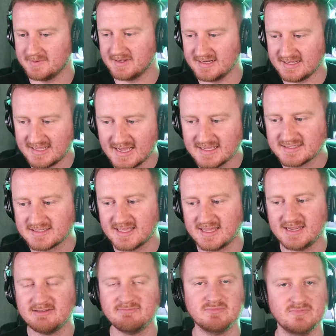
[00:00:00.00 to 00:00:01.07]
I'm going to guess
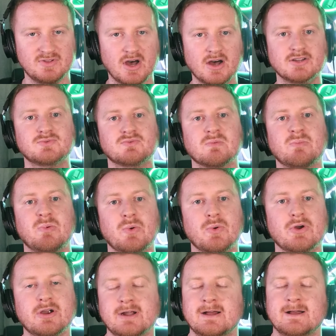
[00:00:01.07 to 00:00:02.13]
that he does
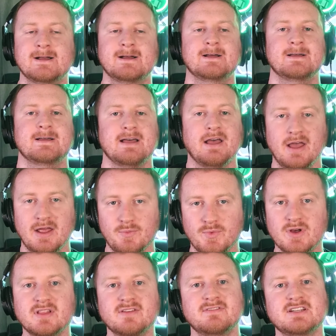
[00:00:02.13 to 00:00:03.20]
report and
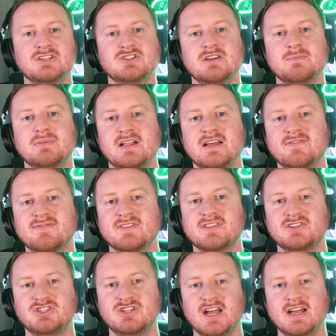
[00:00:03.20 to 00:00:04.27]
will eventually play for
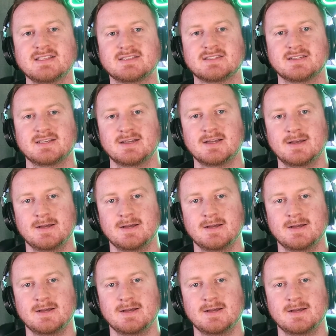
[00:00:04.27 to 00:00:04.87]
the Jets.